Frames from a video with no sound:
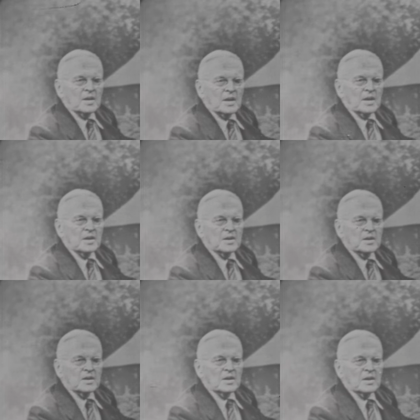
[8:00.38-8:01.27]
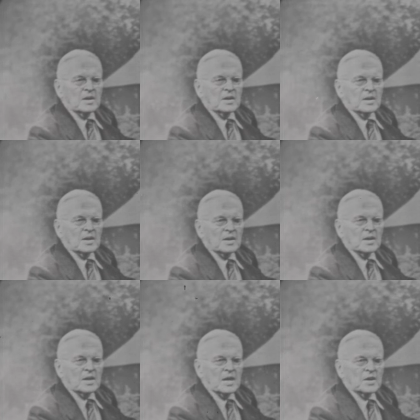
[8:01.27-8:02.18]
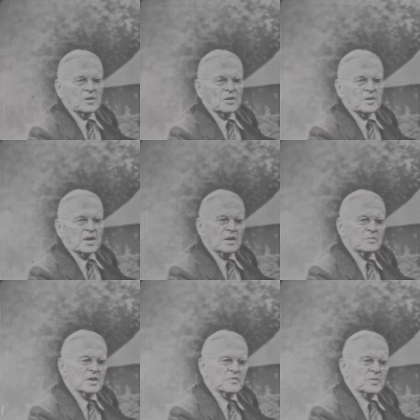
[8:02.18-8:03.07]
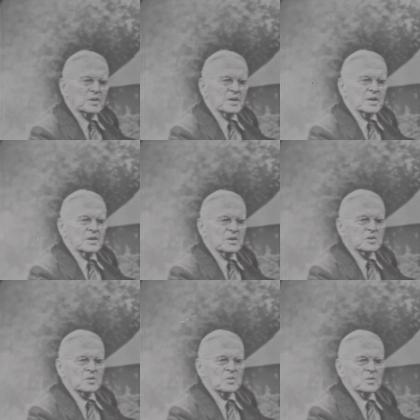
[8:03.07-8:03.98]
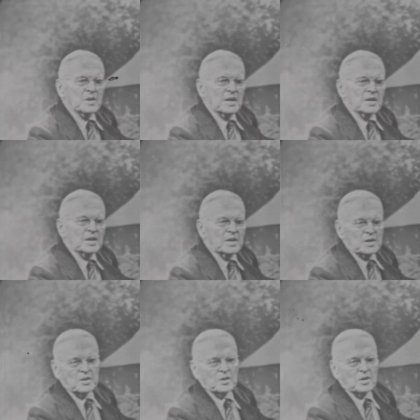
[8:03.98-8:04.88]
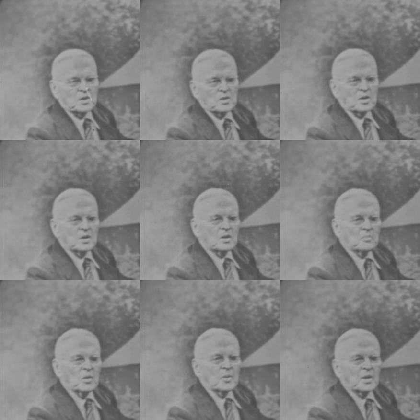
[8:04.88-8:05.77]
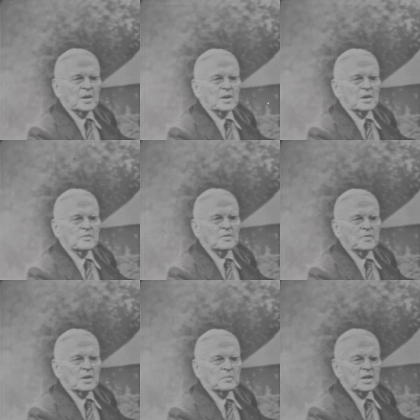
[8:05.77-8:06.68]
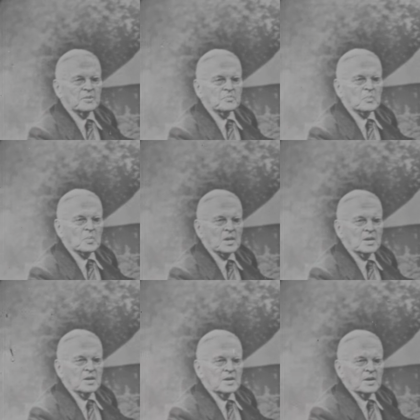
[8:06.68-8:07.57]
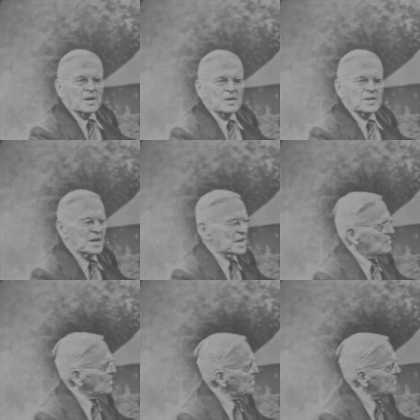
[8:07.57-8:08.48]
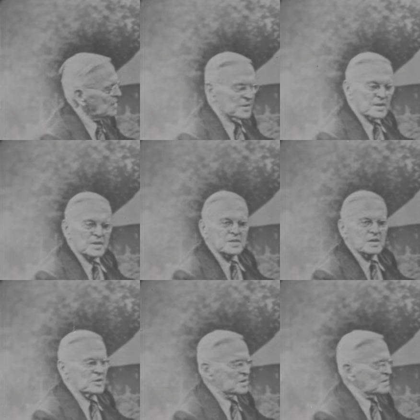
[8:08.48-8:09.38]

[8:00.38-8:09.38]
and uh, a daughter, Abbie, fourteen years old, and a younger uh, boy of the family. Uh, they came out here in the summer